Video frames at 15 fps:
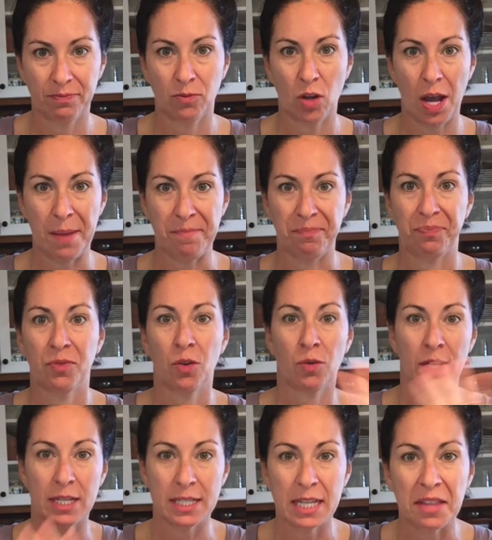Okay,
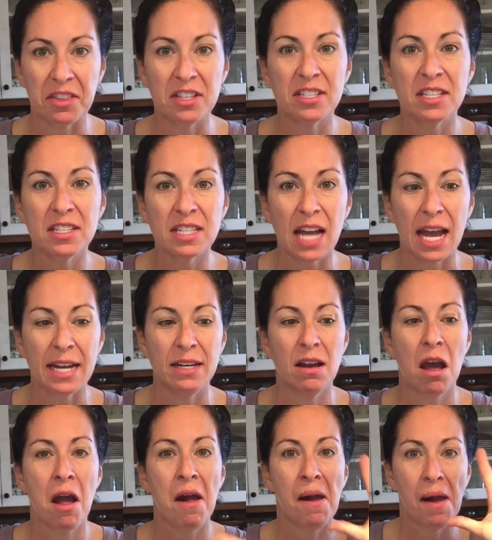we set this aside,
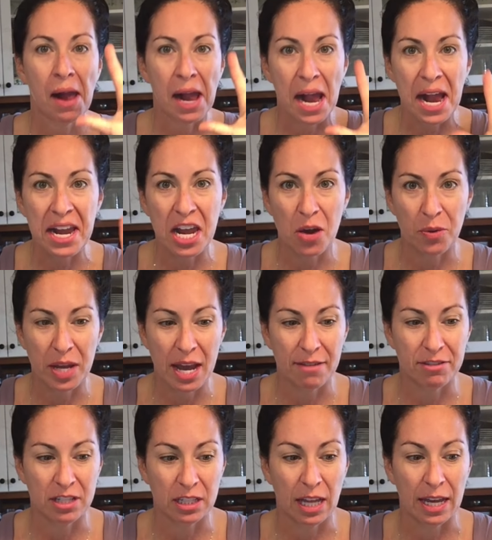and now we
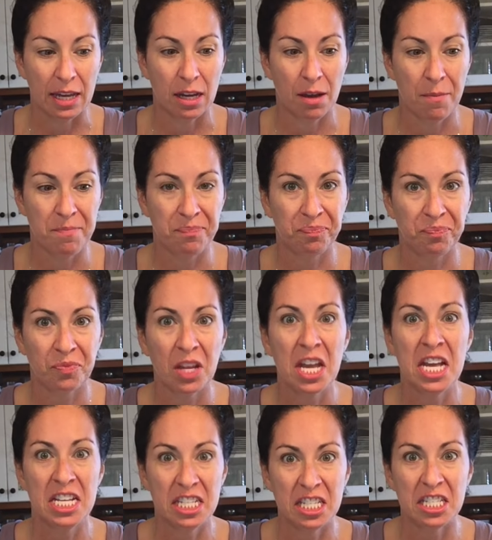have to like
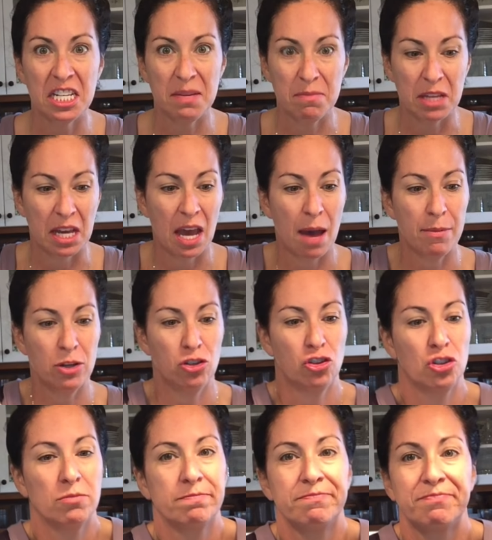steam the
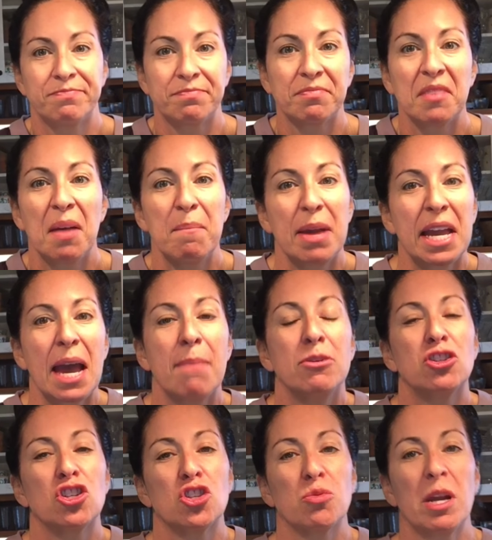cabbage. My cabbage
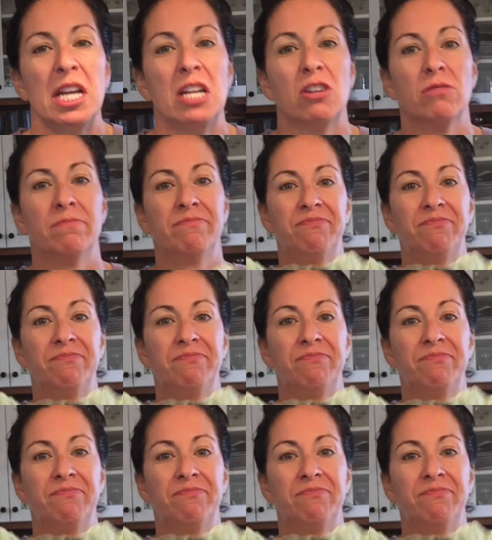is right here.